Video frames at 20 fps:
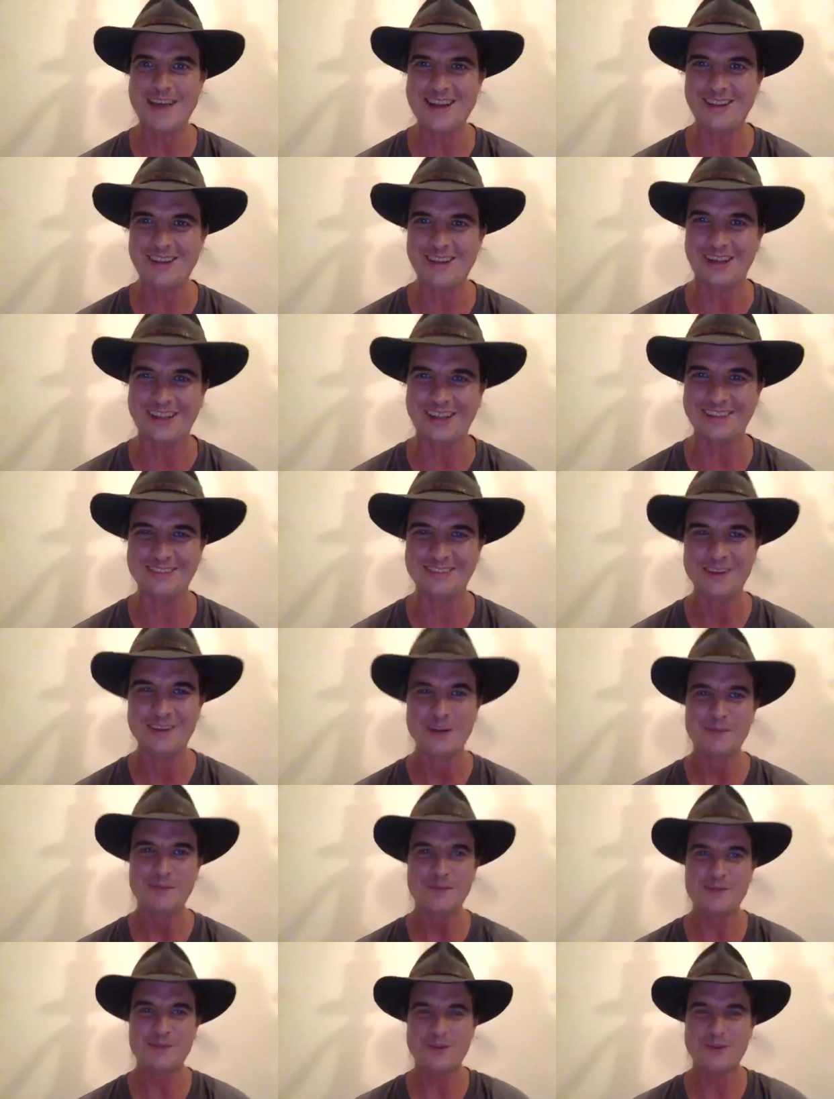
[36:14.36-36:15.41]
Like,
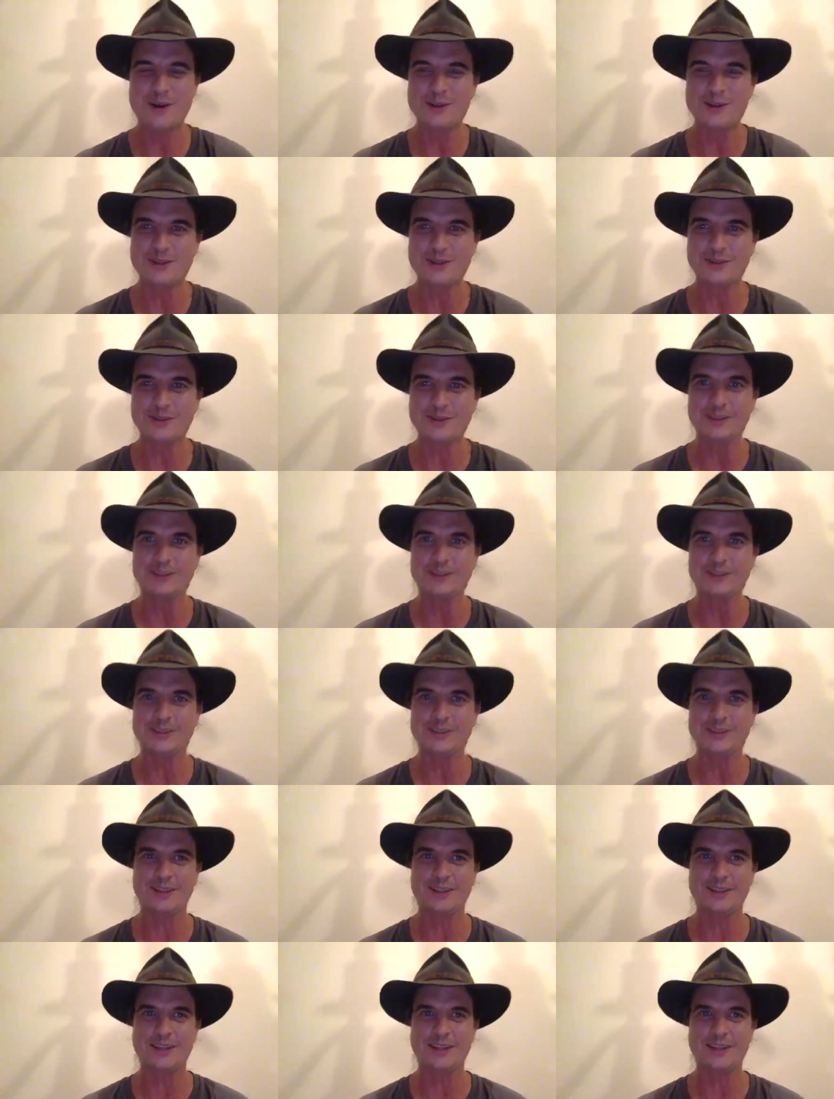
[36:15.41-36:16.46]
as far as I'm concerned,
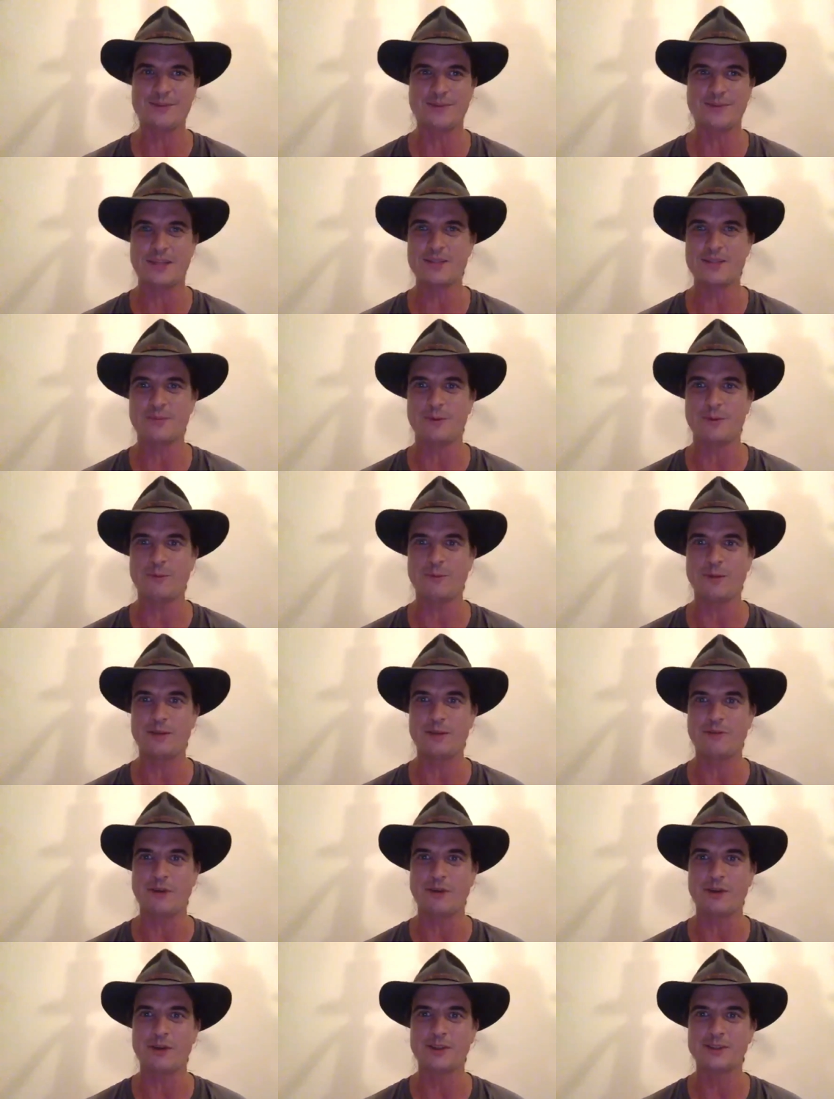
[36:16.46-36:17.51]
that's that's what we
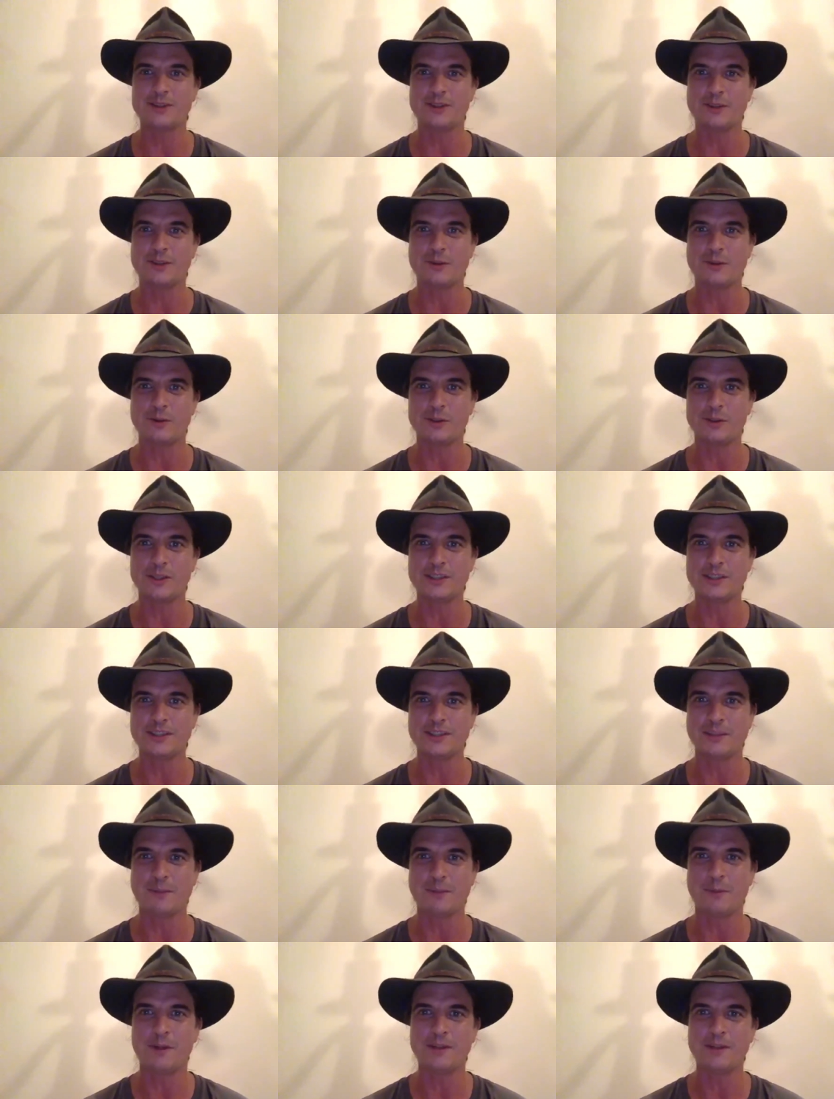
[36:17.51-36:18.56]
focus on. Quality is number
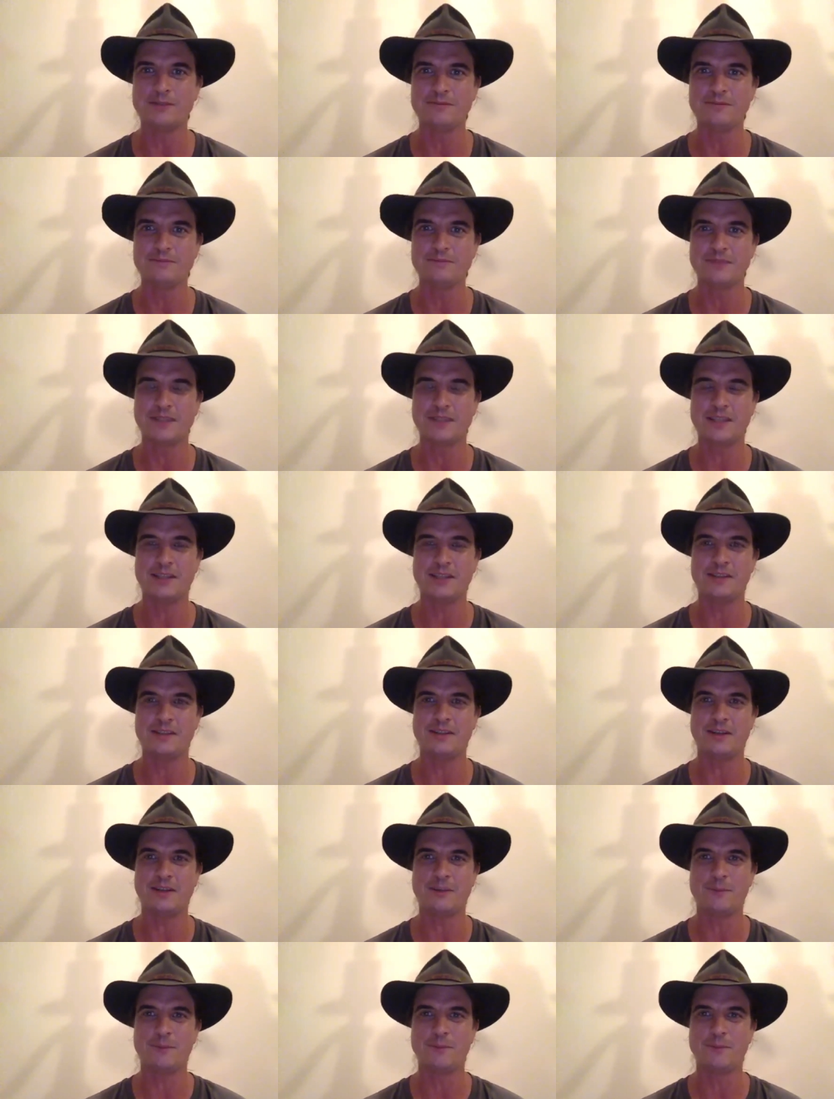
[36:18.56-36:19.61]
one, and
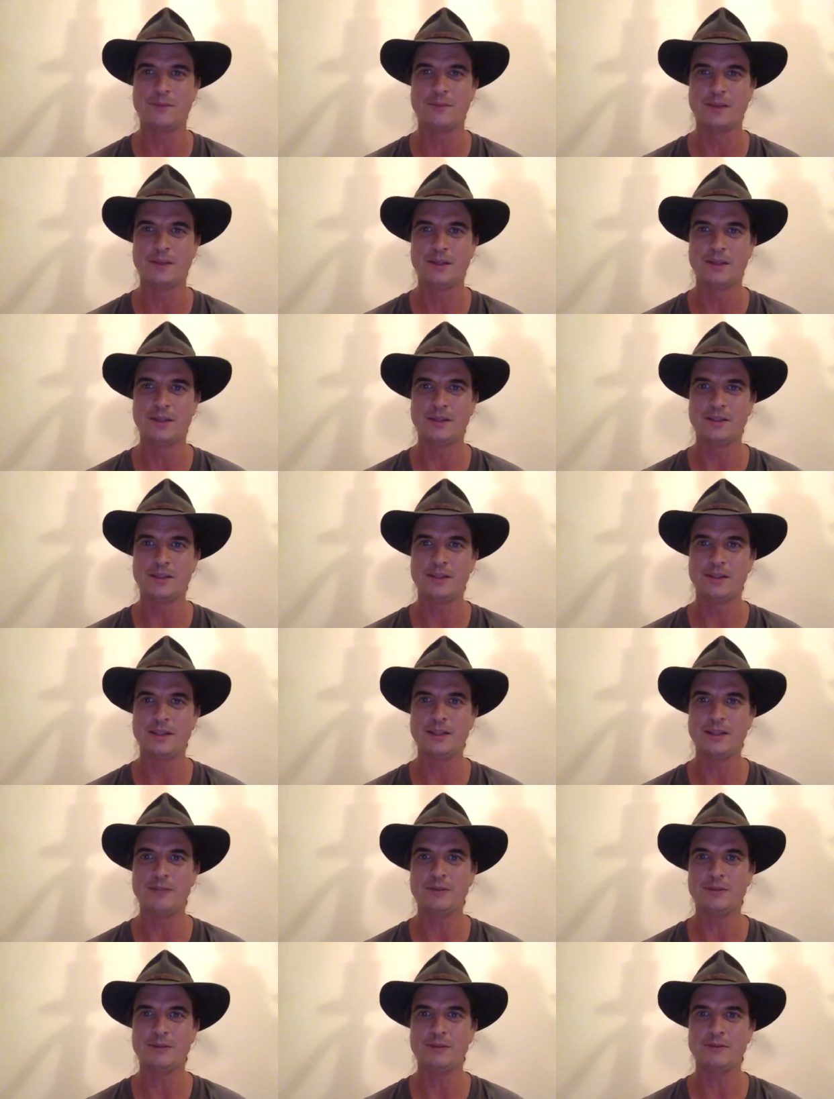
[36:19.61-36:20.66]
um, yeah. yeah.
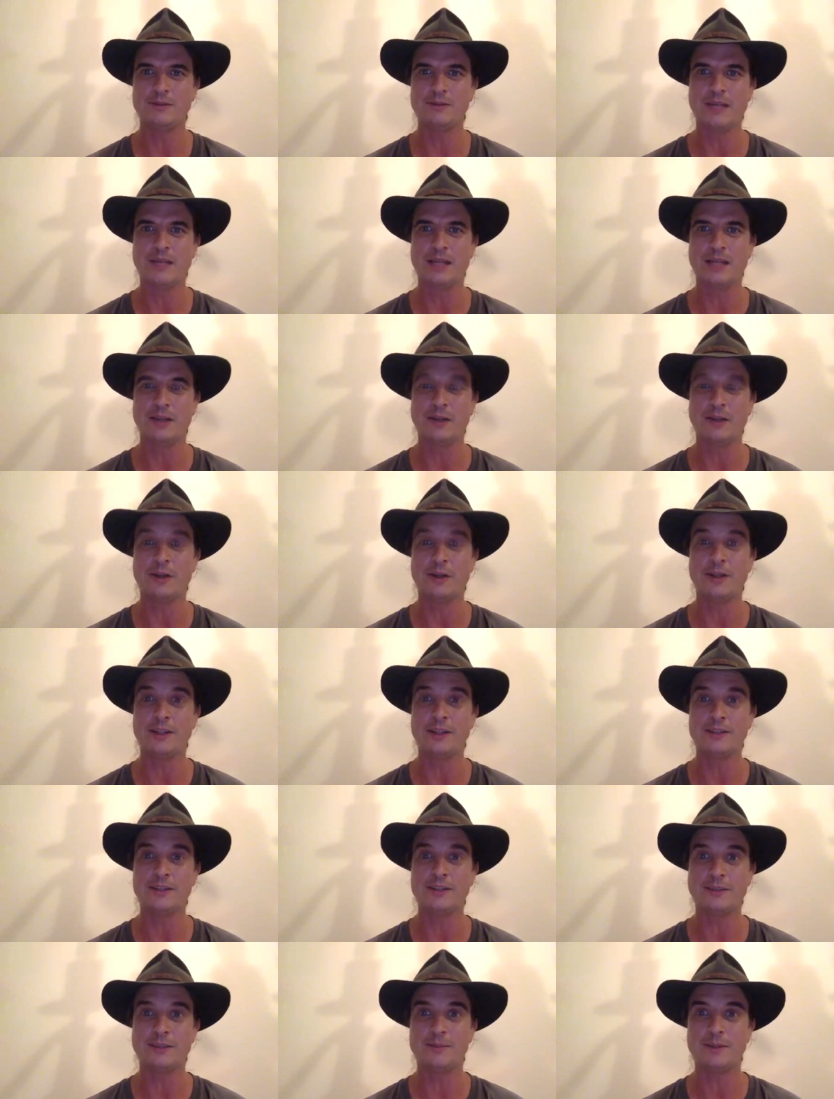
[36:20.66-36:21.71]
we and
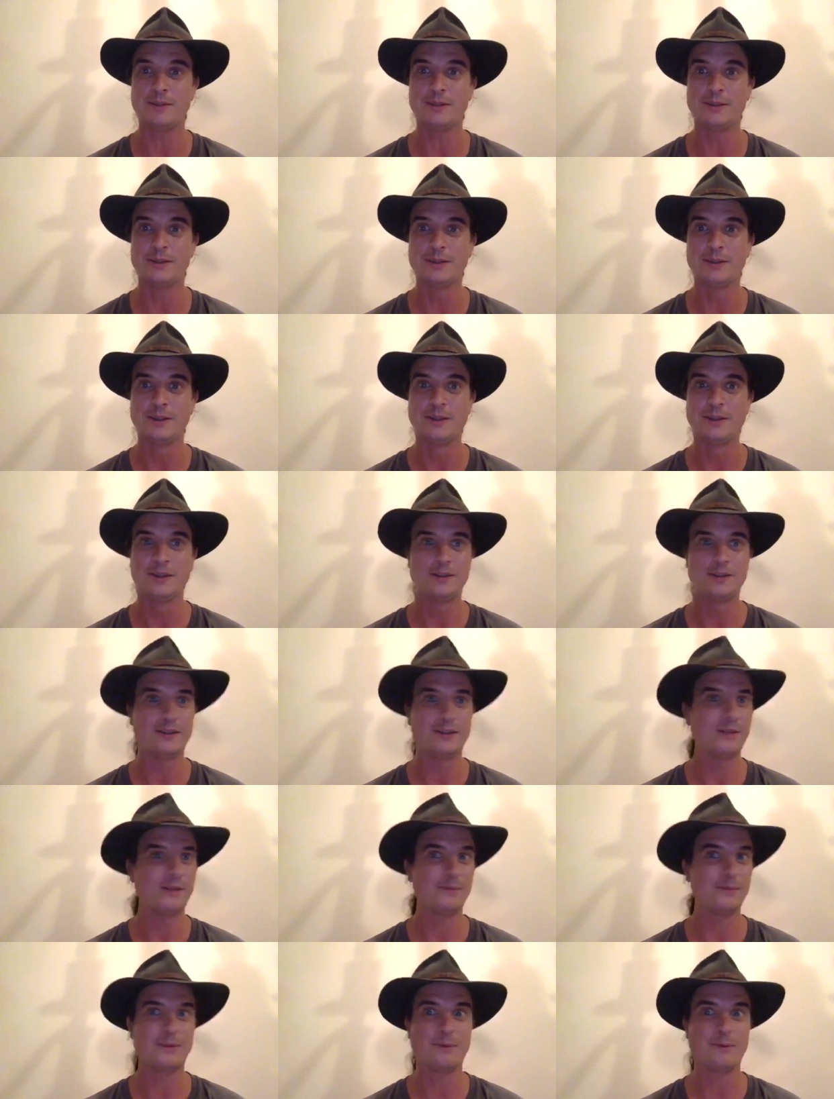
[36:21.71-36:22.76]
learning's number
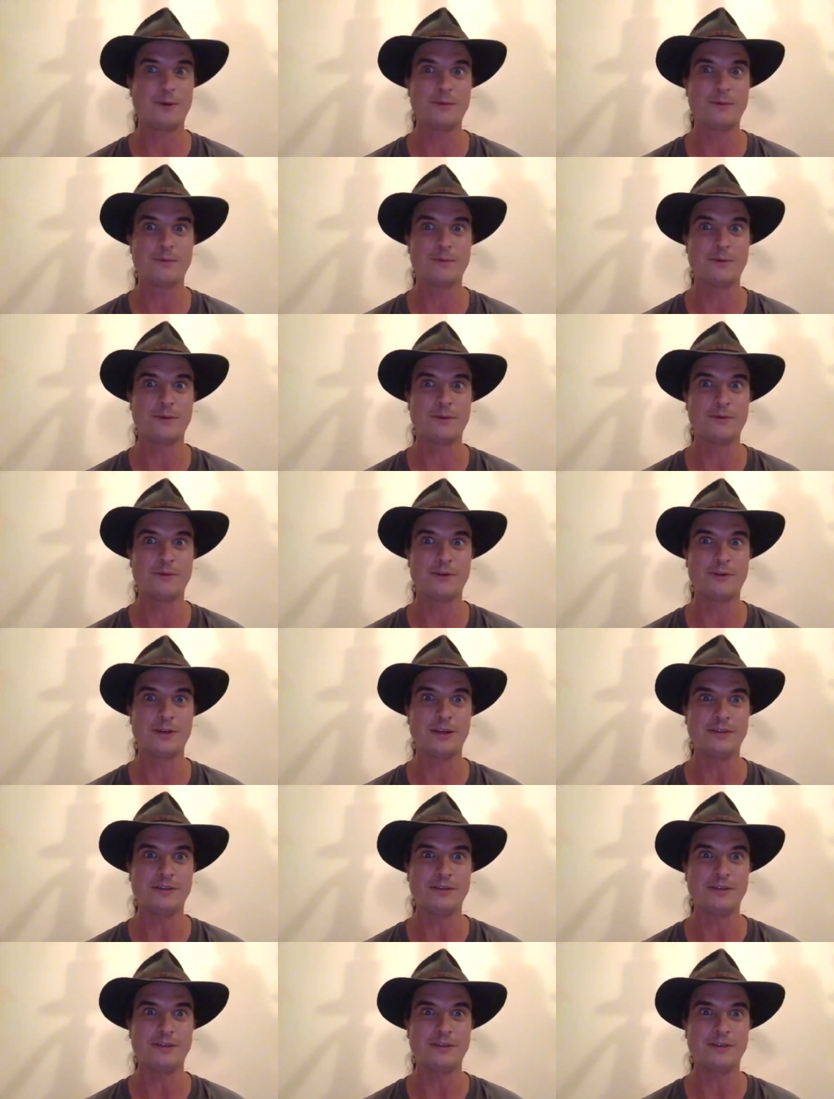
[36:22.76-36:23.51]
number one point five.